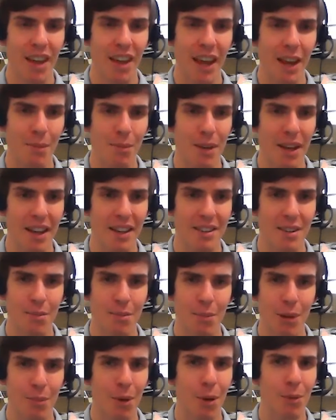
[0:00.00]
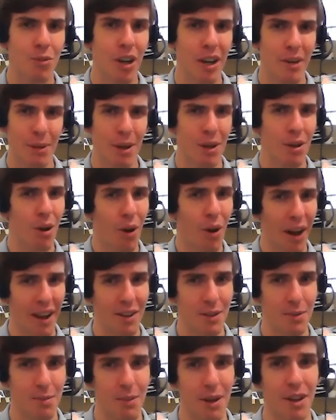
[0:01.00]
NBS and BIM Object, but not
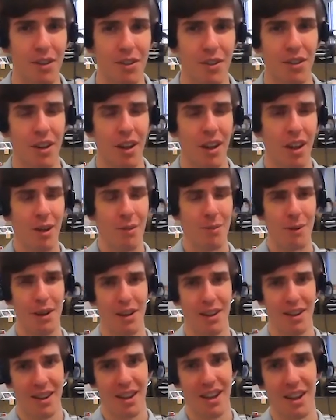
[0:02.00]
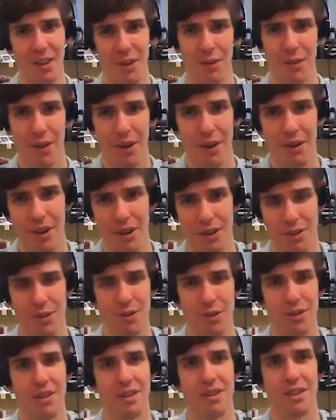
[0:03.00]
as much. But the other three
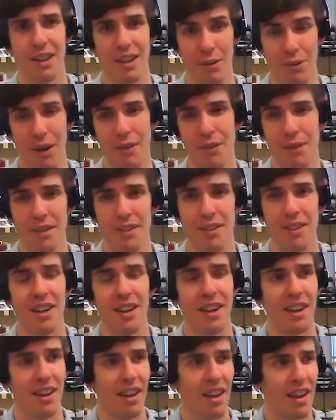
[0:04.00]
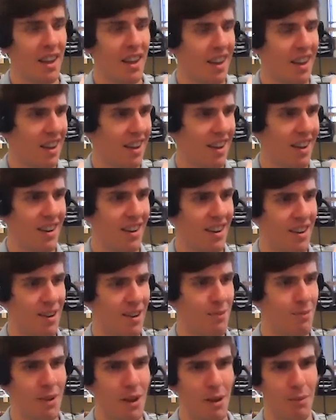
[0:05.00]
resources like Revit City and
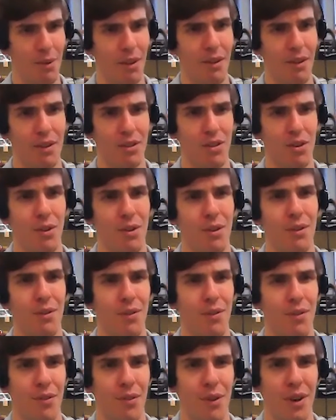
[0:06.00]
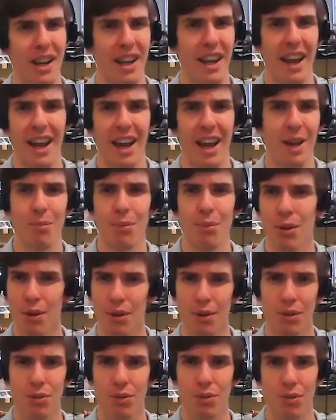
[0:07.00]
I believe it's called Free CAD
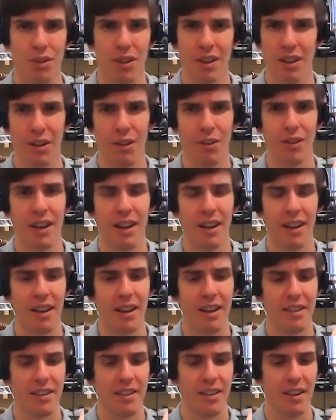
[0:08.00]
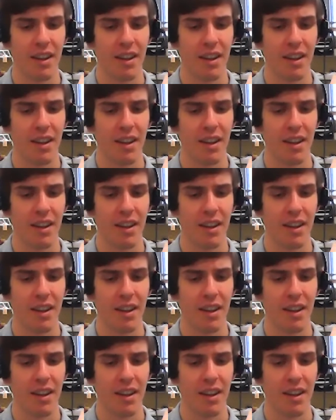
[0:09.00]
Blocks or something along that lines,